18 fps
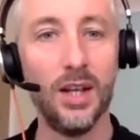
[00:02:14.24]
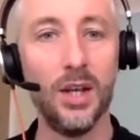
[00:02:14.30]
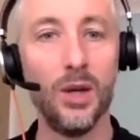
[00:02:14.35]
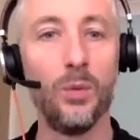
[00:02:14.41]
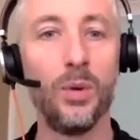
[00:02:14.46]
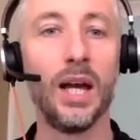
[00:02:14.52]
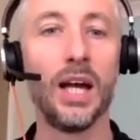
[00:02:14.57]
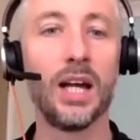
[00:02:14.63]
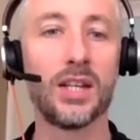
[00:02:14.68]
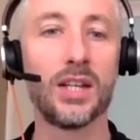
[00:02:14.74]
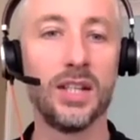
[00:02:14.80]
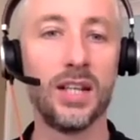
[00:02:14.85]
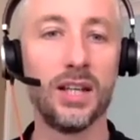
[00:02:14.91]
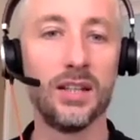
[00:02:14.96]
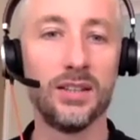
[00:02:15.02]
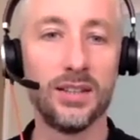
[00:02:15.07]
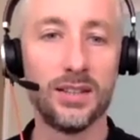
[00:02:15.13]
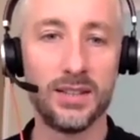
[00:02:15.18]
We actually
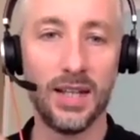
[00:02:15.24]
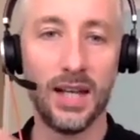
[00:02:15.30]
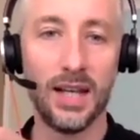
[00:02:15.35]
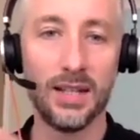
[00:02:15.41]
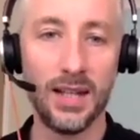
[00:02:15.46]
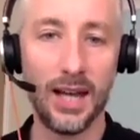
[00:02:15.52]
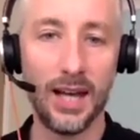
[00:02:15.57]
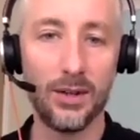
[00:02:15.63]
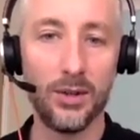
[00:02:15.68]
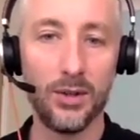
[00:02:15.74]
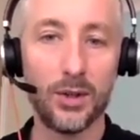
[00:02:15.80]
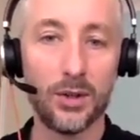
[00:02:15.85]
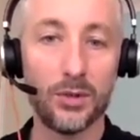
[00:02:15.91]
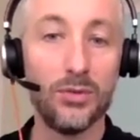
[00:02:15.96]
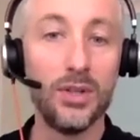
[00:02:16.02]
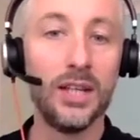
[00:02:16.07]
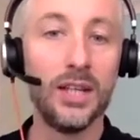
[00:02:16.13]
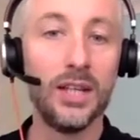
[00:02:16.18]
understand how you
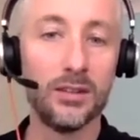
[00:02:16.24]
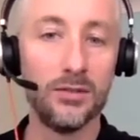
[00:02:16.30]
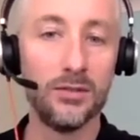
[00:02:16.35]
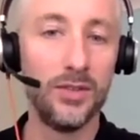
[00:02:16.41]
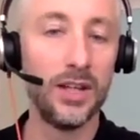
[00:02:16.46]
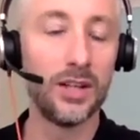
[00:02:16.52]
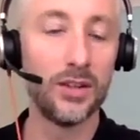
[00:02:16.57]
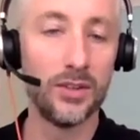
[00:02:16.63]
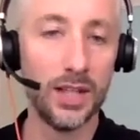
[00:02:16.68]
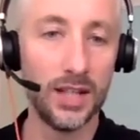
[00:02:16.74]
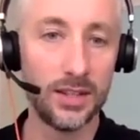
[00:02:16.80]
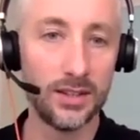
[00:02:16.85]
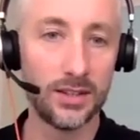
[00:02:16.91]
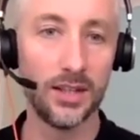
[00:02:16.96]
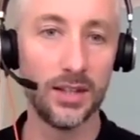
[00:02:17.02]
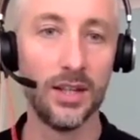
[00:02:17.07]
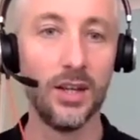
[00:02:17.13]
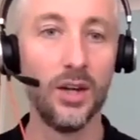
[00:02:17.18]
can reconfigure it,
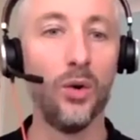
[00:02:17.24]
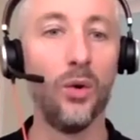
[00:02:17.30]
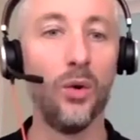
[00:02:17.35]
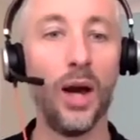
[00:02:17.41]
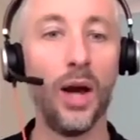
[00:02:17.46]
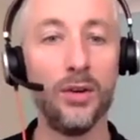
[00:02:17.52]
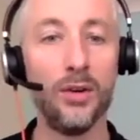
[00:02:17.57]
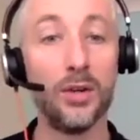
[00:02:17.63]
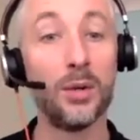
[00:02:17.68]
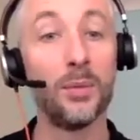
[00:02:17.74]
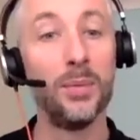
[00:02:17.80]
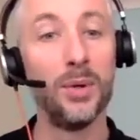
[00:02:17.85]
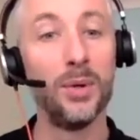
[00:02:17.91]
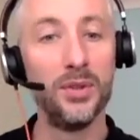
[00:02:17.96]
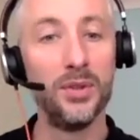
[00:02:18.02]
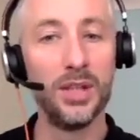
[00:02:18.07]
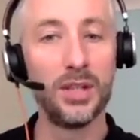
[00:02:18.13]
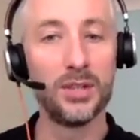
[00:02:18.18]
or how you can
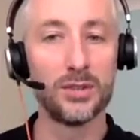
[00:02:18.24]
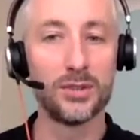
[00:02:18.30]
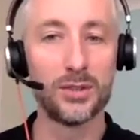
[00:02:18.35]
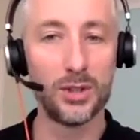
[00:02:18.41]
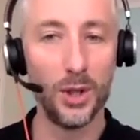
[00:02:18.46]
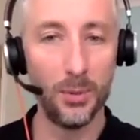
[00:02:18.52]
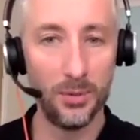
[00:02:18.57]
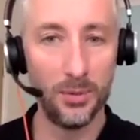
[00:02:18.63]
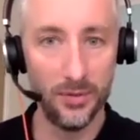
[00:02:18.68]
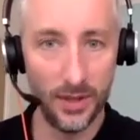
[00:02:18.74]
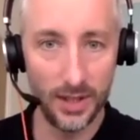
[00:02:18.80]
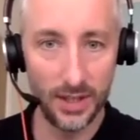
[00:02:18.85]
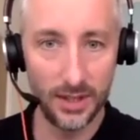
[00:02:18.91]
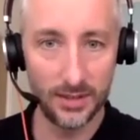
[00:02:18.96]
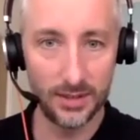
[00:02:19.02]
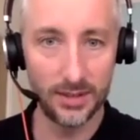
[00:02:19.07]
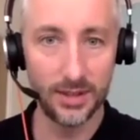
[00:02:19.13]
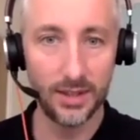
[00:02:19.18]
build things on top of
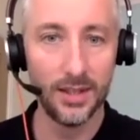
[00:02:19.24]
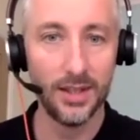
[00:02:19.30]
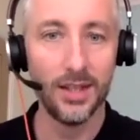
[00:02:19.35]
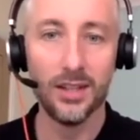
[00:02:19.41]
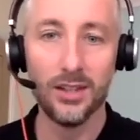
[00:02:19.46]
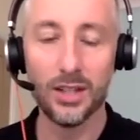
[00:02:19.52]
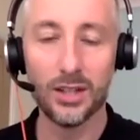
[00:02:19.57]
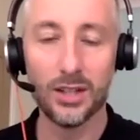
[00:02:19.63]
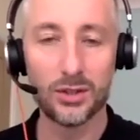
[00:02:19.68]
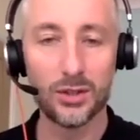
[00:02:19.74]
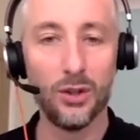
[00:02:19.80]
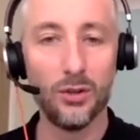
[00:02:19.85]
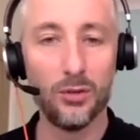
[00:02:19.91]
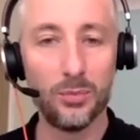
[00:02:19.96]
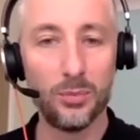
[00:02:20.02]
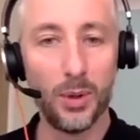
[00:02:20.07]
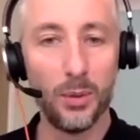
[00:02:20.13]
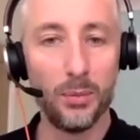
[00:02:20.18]
it that
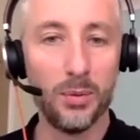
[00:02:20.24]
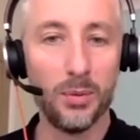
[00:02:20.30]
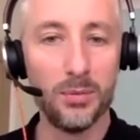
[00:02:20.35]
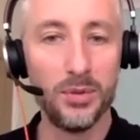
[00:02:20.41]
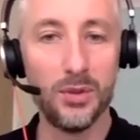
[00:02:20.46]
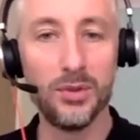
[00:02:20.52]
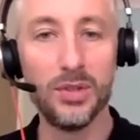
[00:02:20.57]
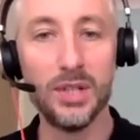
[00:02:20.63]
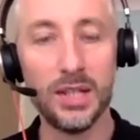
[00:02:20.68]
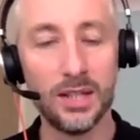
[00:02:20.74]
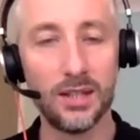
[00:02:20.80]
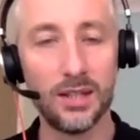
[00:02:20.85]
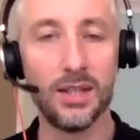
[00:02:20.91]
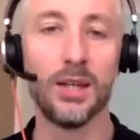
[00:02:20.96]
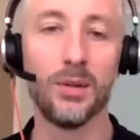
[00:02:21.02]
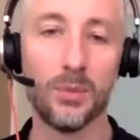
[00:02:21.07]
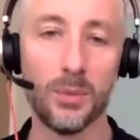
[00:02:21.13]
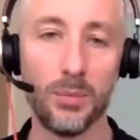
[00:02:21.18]
solve problems you didn't
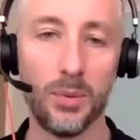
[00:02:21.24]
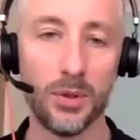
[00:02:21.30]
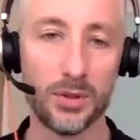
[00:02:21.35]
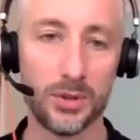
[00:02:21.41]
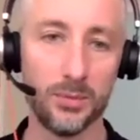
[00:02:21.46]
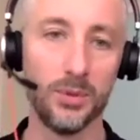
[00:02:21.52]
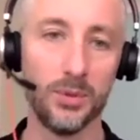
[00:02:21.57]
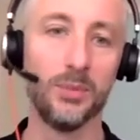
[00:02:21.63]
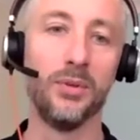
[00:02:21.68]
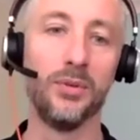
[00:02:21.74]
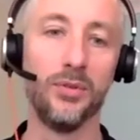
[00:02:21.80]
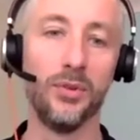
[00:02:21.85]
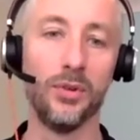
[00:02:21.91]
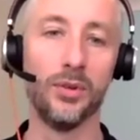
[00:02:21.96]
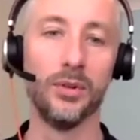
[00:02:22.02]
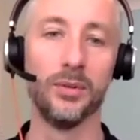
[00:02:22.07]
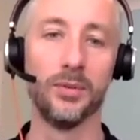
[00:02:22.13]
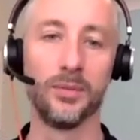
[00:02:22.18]
think were possible
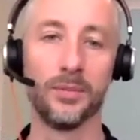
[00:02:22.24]
before.